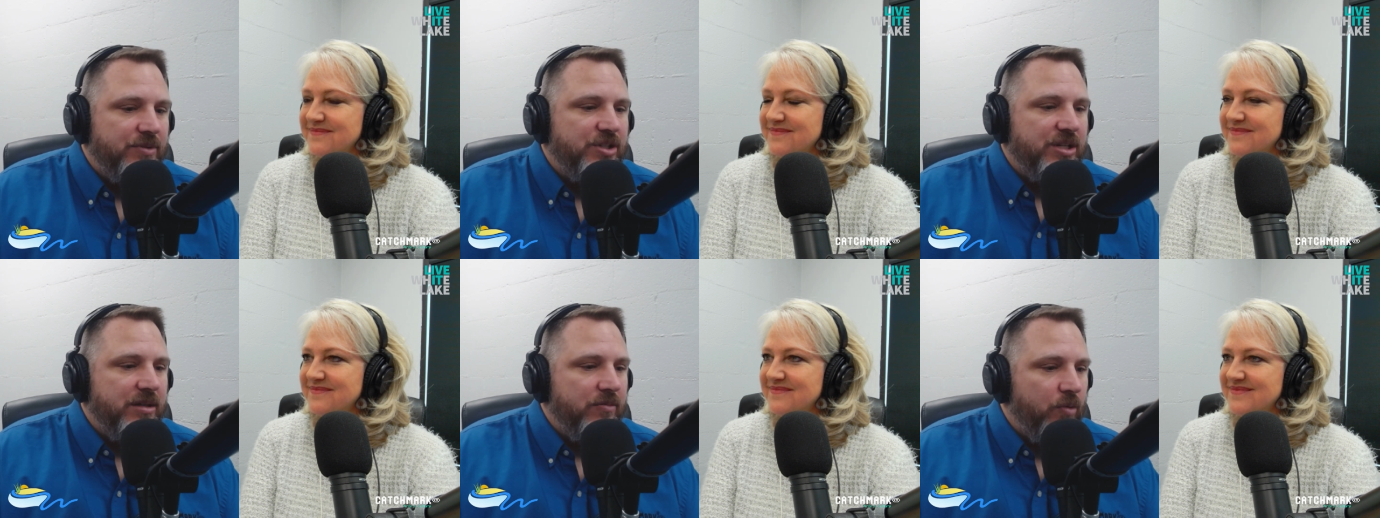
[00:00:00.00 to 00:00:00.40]

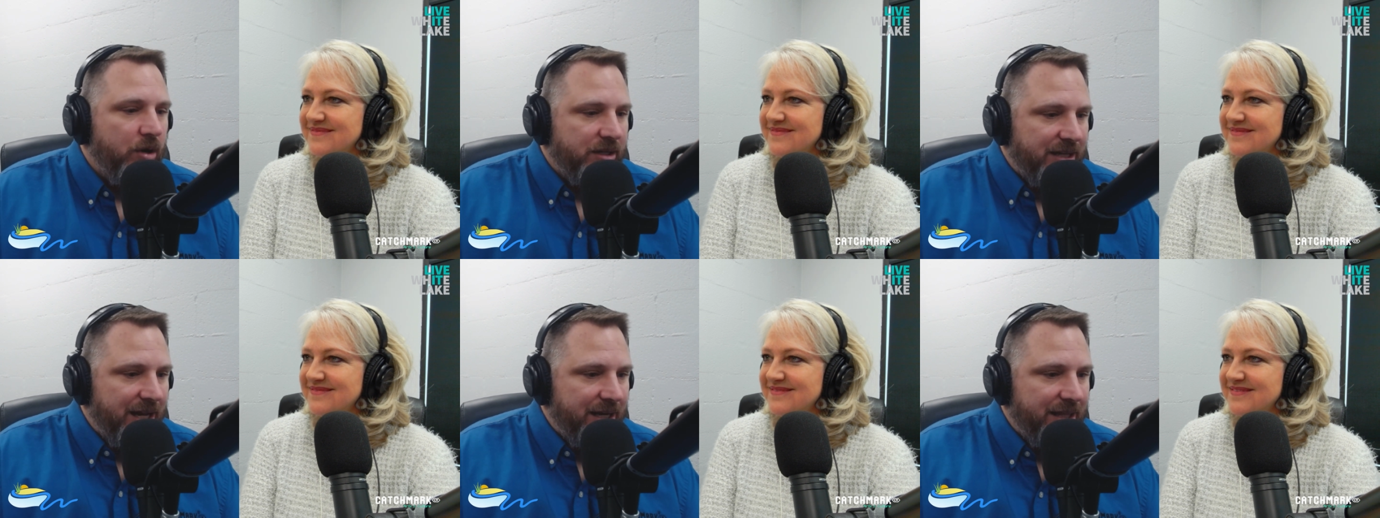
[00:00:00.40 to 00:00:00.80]
Speaker 1: She
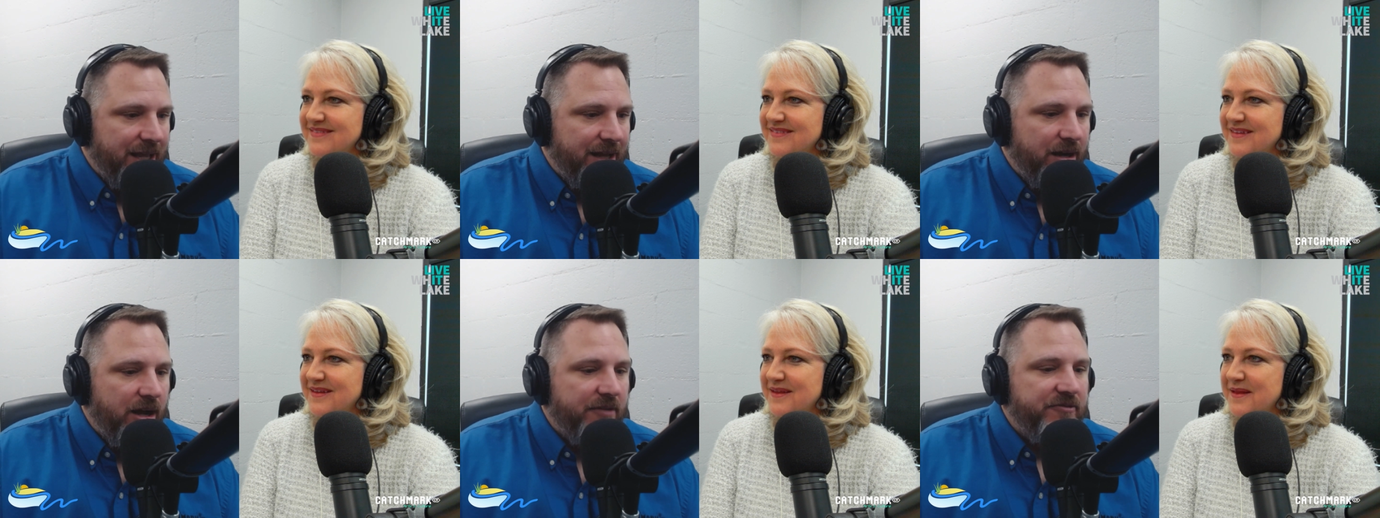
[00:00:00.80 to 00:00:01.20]
worked out of
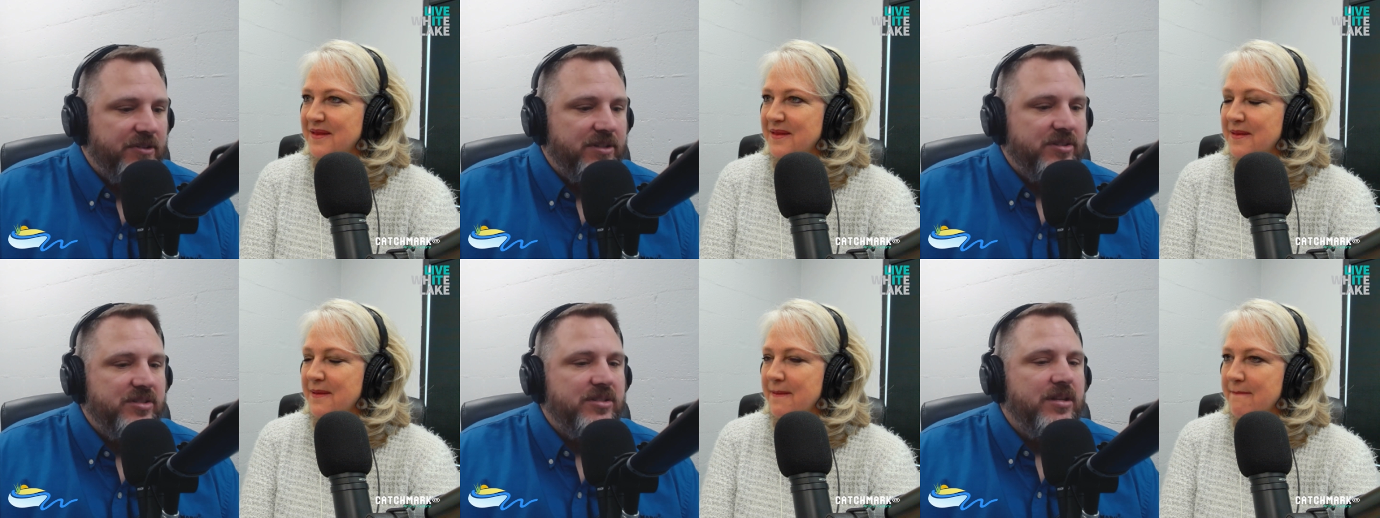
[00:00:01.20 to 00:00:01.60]
that
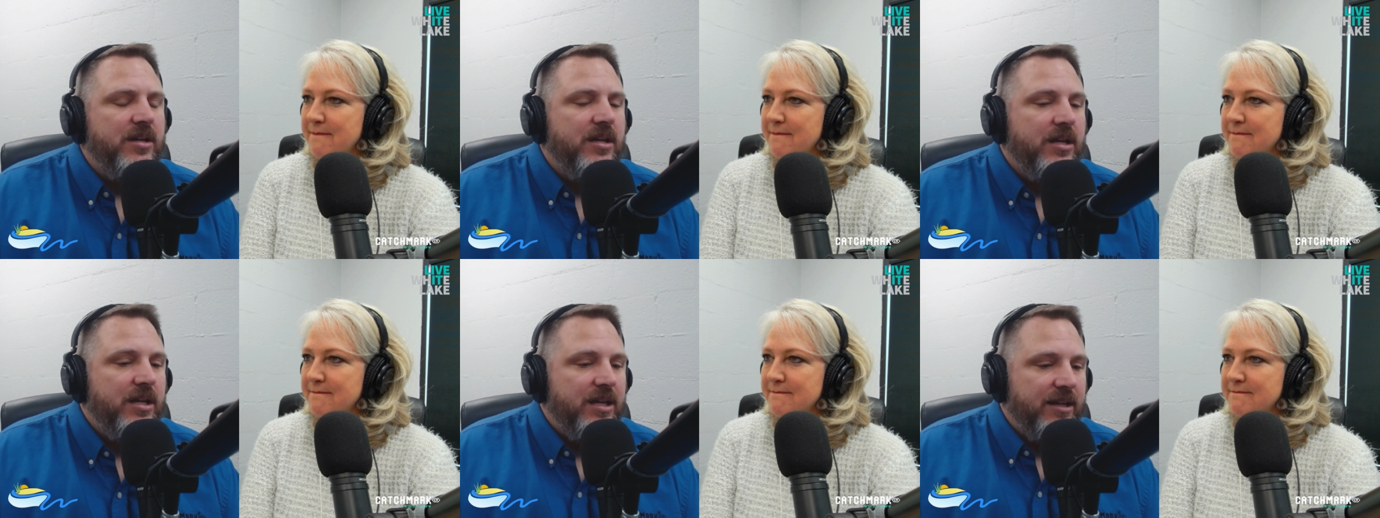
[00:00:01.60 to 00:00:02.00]
office
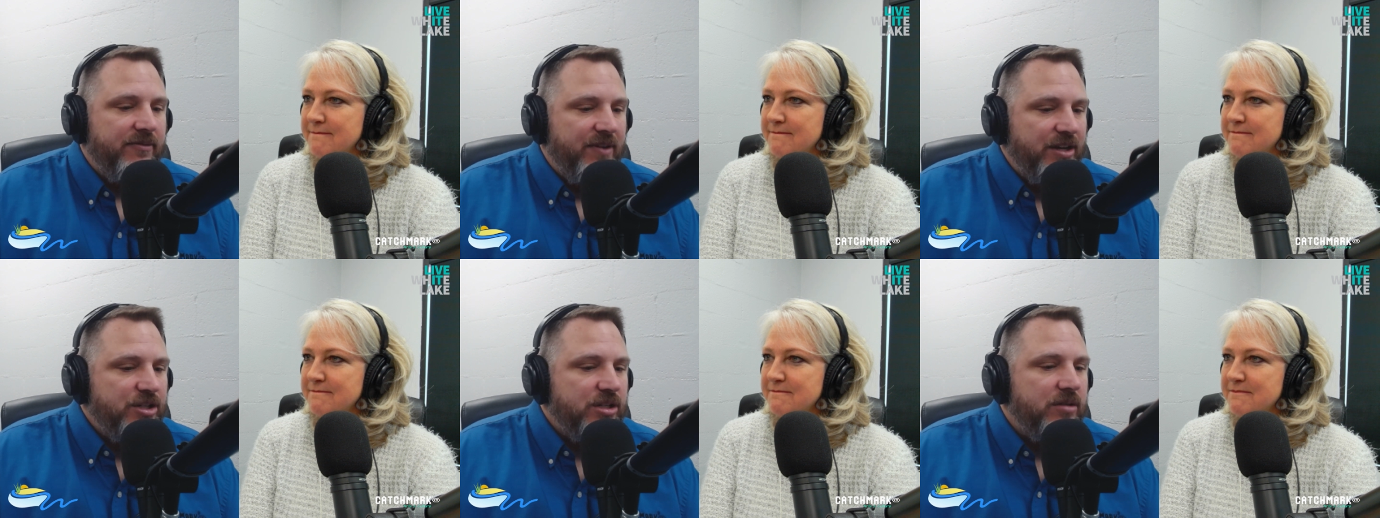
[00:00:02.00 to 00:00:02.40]

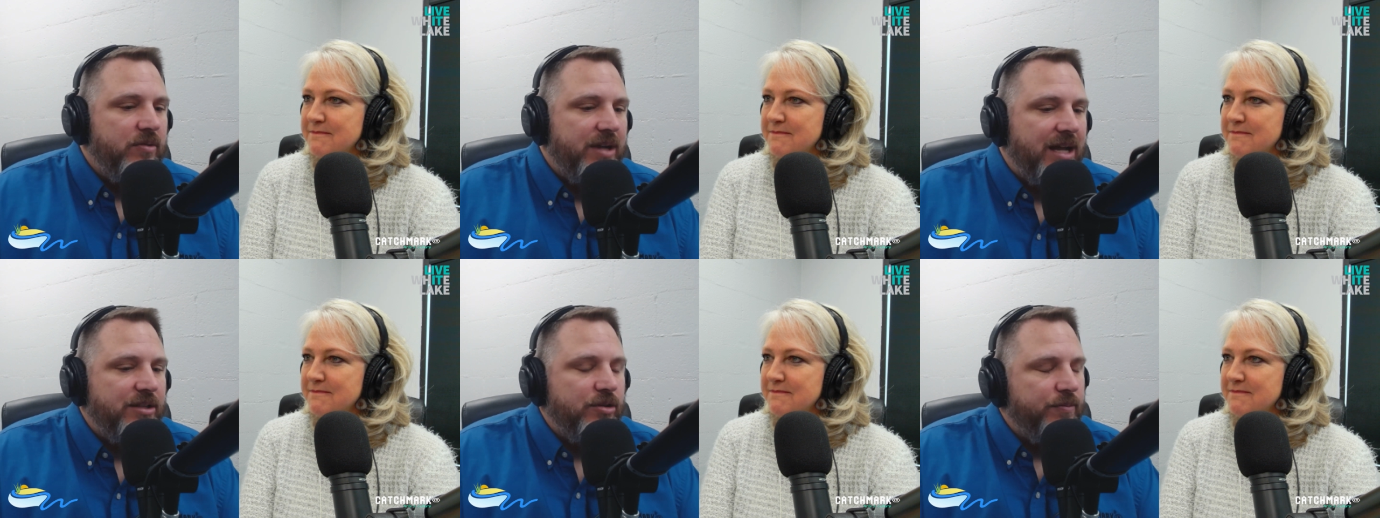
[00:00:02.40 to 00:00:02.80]
eventually we
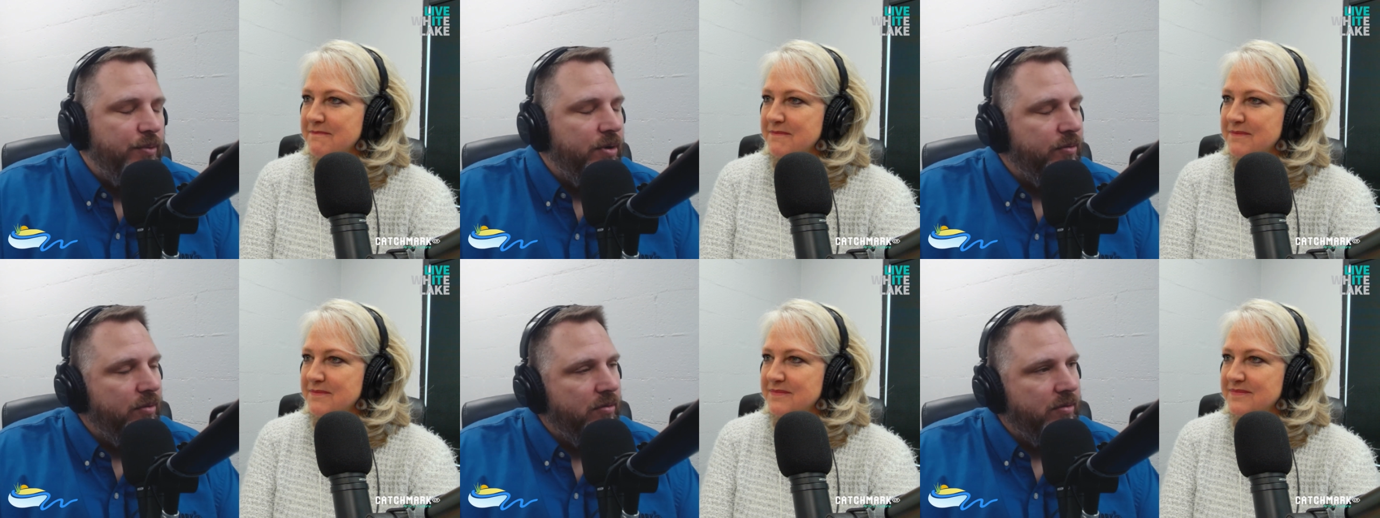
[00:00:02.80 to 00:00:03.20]
got to a
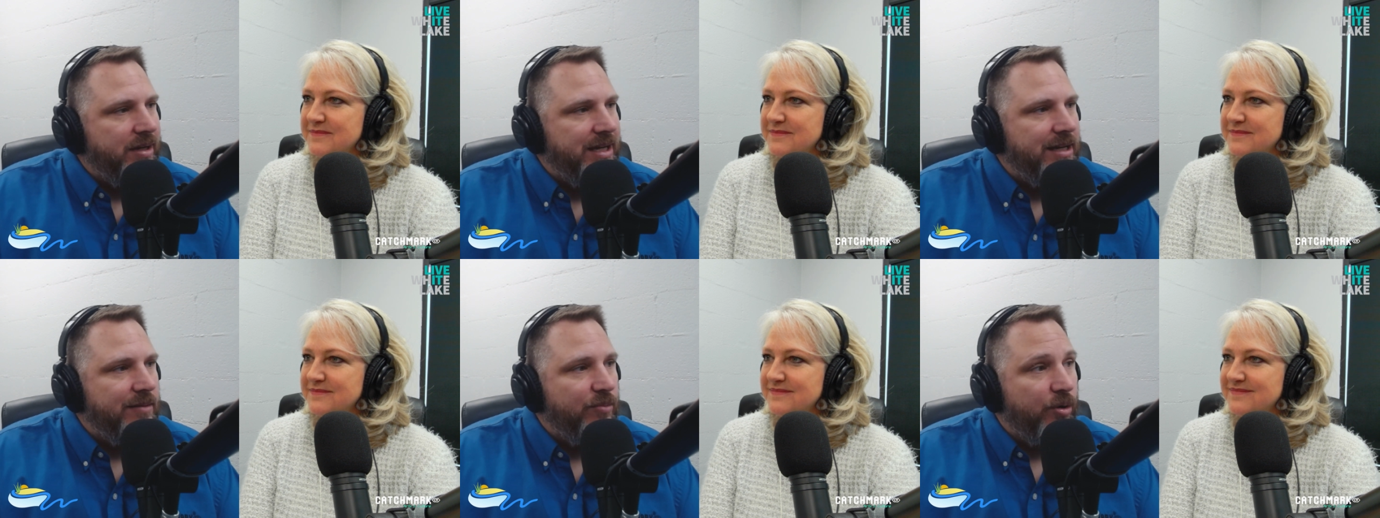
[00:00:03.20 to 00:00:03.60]
point where we
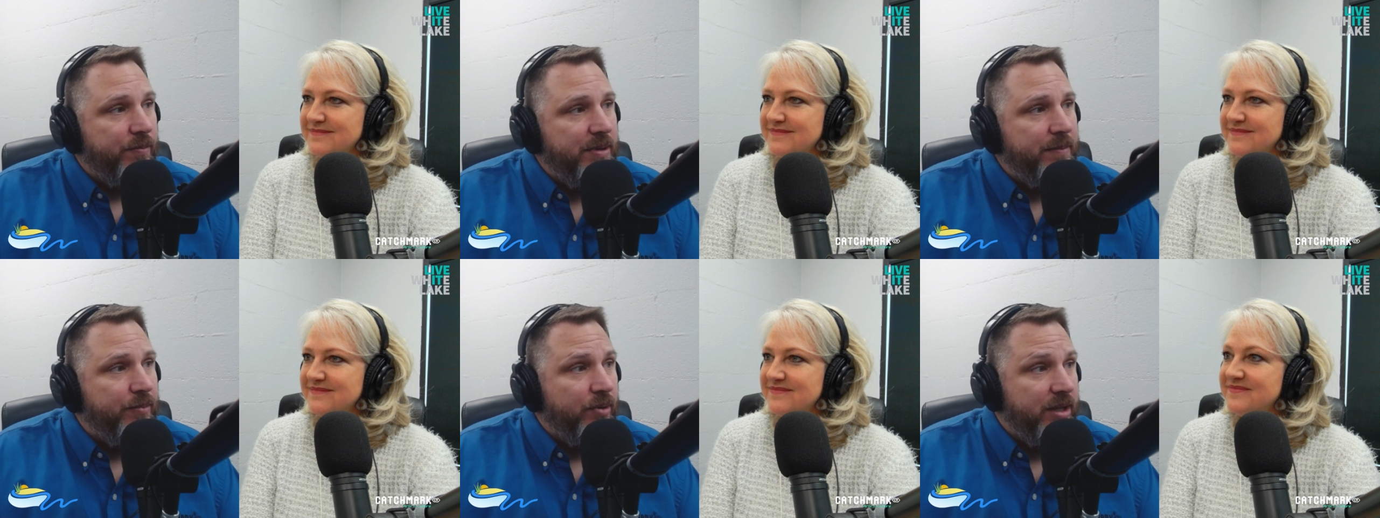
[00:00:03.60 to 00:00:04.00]
needed more
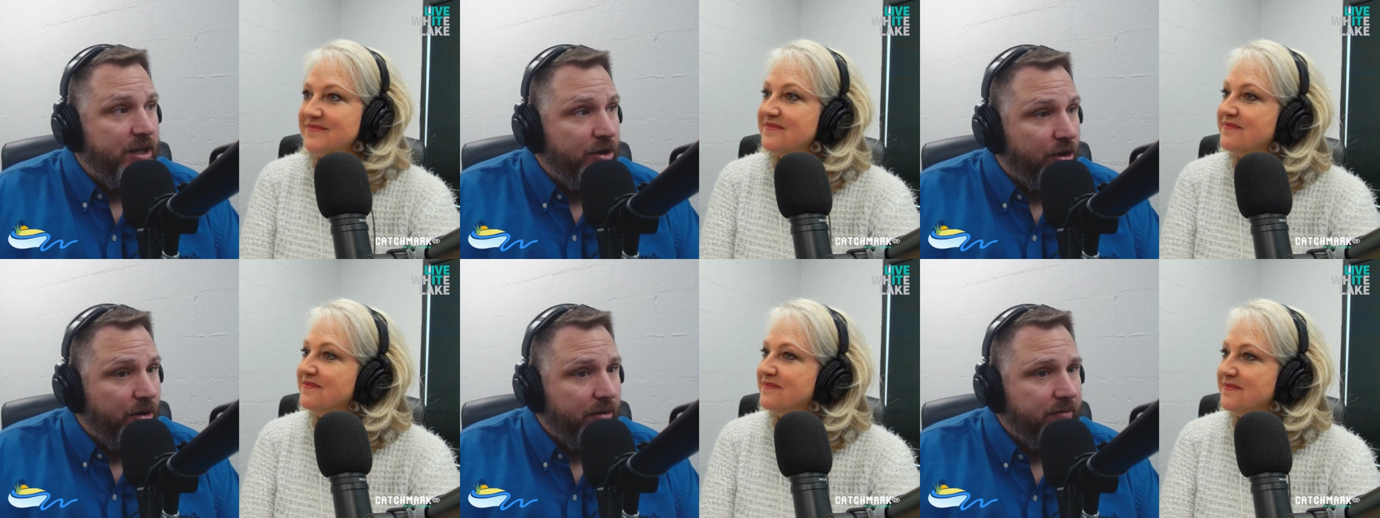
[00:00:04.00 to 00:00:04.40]
people
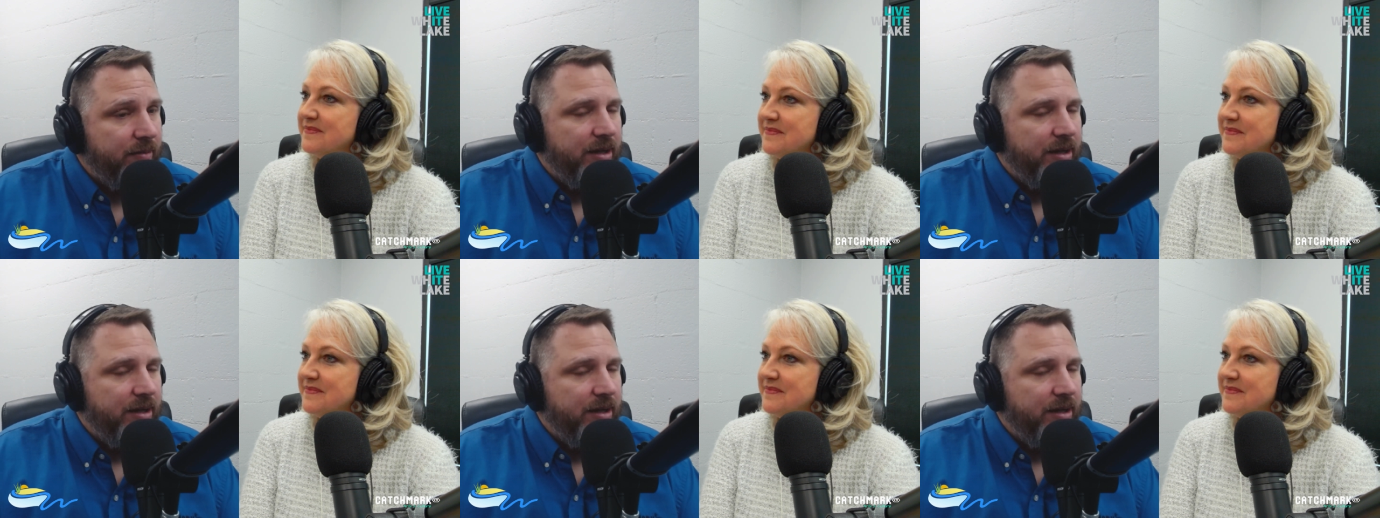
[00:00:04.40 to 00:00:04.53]
here.